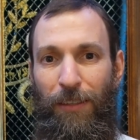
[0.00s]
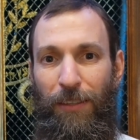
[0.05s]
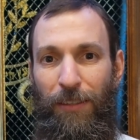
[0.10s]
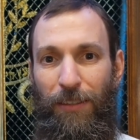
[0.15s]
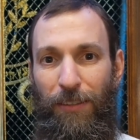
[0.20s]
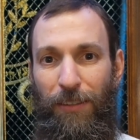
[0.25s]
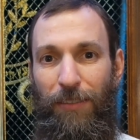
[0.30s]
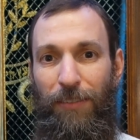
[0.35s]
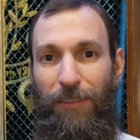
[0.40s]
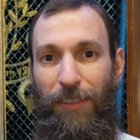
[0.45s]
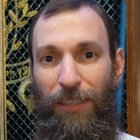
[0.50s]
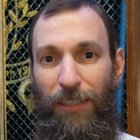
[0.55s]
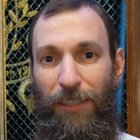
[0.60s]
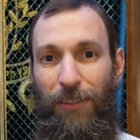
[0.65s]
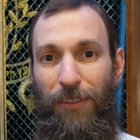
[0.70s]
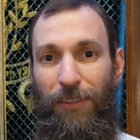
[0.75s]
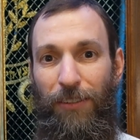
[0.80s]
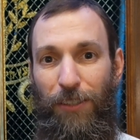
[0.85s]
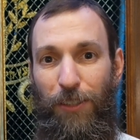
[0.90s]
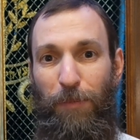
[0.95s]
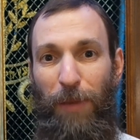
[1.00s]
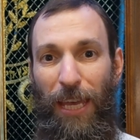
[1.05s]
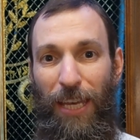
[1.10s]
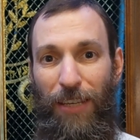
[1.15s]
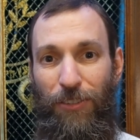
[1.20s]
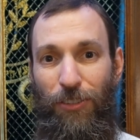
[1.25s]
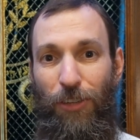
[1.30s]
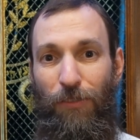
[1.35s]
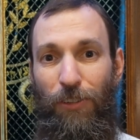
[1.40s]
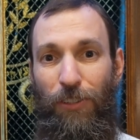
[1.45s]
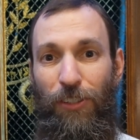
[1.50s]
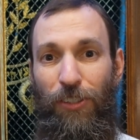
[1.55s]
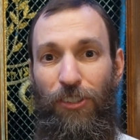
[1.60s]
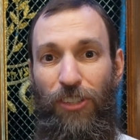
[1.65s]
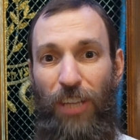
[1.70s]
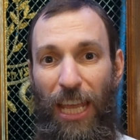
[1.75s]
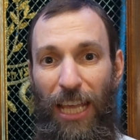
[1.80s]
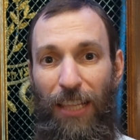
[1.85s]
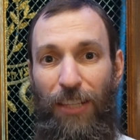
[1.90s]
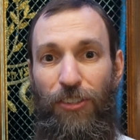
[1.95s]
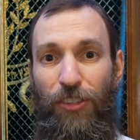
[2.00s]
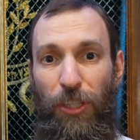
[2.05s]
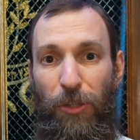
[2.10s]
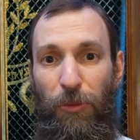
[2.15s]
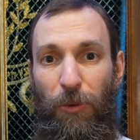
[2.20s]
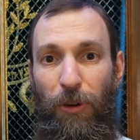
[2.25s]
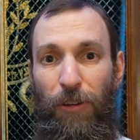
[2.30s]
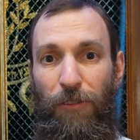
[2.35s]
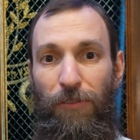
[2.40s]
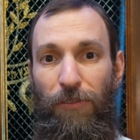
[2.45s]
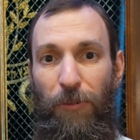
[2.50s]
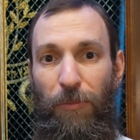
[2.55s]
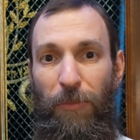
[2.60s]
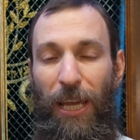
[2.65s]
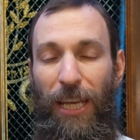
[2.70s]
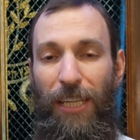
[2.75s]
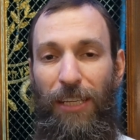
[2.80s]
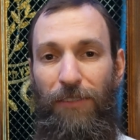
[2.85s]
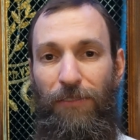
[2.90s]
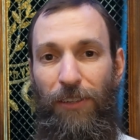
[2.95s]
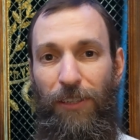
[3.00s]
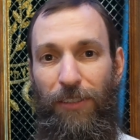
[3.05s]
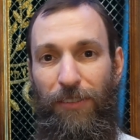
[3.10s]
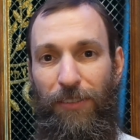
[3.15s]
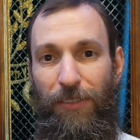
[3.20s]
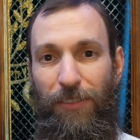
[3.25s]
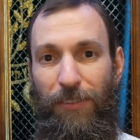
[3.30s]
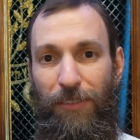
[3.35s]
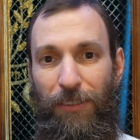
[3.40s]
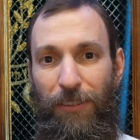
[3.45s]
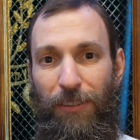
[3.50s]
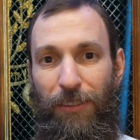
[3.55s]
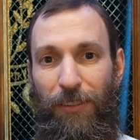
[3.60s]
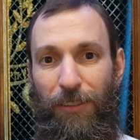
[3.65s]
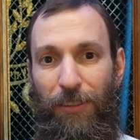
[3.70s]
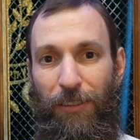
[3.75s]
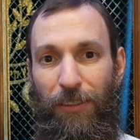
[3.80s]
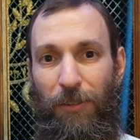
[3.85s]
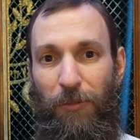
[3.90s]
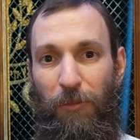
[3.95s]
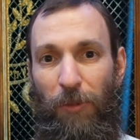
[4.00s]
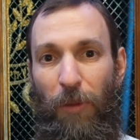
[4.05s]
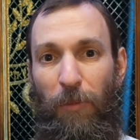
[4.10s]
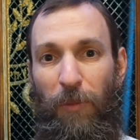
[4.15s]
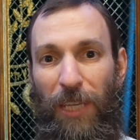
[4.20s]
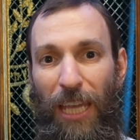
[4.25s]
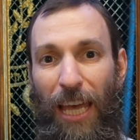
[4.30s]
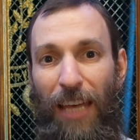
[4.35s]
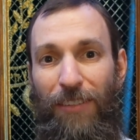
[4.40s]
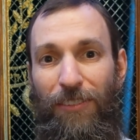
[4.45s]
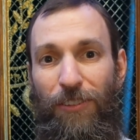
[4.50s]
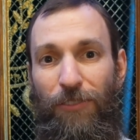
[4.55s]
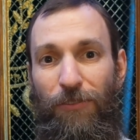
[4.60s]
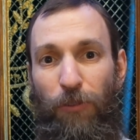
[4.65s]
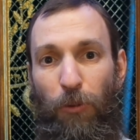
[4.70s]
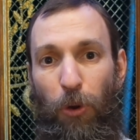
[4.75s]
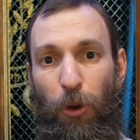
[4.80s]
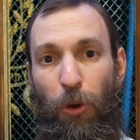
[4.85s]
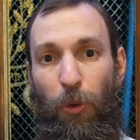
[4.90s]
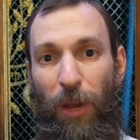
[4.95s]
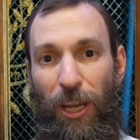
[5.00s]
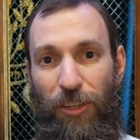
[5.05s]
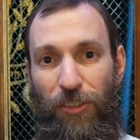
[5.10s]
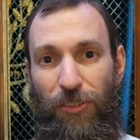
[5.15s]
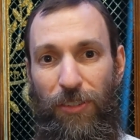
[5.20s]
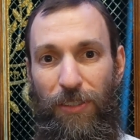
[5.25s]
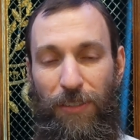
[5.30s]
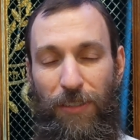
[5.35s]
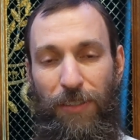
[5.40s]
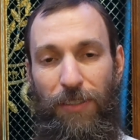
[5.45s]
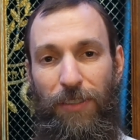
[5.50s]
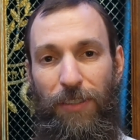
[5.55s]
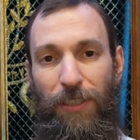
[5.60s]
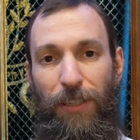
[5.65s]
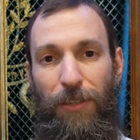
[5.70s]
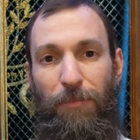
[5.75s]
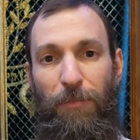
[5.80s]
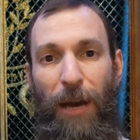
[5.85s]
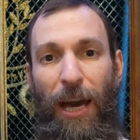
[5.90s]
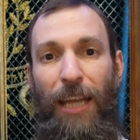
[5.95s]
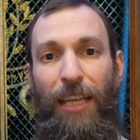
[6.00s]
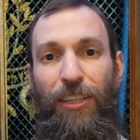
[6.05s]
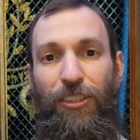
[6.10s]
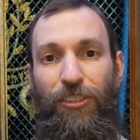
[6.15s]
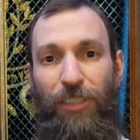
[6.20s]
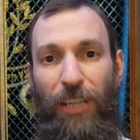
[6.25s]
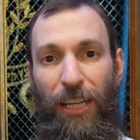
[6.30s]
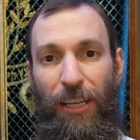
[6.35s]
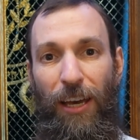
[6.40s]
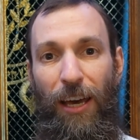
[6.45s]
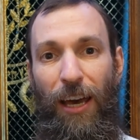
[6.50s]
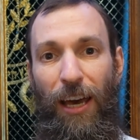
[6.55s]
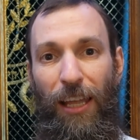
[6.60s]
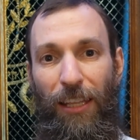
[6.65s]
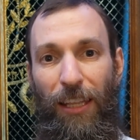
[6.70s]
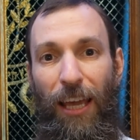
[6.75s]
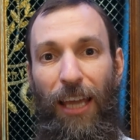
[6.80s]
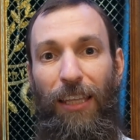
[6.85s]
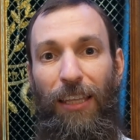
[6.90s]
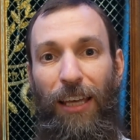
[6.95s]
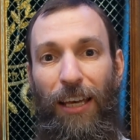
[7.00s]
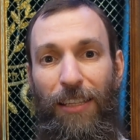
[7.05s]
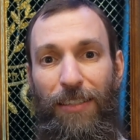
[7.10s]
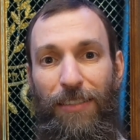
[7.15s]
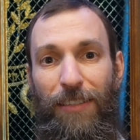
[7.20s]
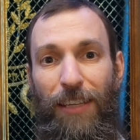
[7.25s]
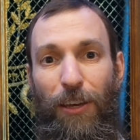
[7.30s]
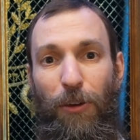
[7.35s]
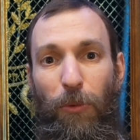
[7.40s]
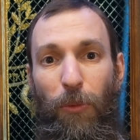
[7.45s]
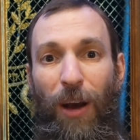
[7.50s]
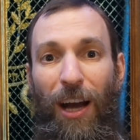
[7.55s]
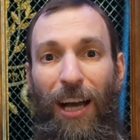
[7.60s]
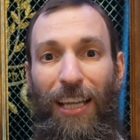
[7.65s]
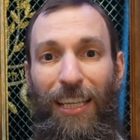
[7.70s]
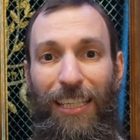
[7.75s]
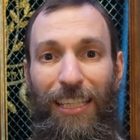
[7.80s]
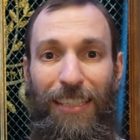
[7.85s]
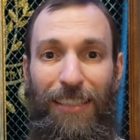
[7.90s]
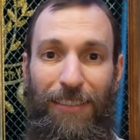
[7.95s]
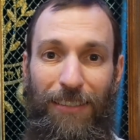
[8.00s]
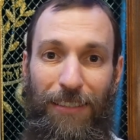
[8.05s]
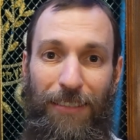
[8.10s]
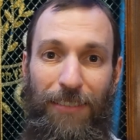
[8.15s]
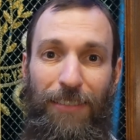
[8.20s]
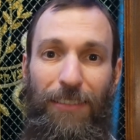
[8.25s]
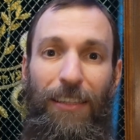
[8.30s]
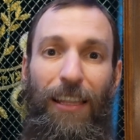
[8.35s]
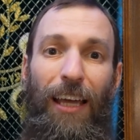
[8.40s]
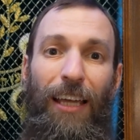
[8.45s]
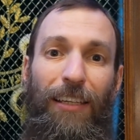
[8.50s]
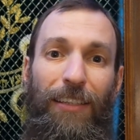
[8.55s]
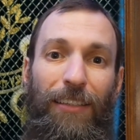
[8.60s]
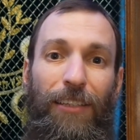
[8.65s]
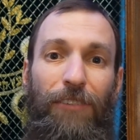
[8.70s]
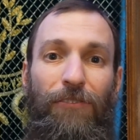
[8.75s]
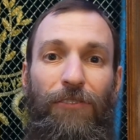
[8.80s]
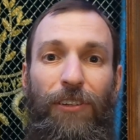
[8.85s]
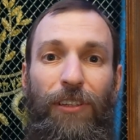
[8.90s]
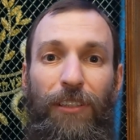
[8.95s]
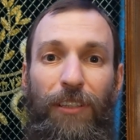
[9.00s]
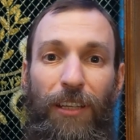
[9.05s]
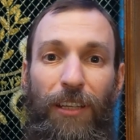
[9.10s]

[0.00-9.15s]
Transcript: This year, this Passover is a challenging one for many of us. And we asked 4 questions this year. Ma nishtana halayla hazeh, why is this night different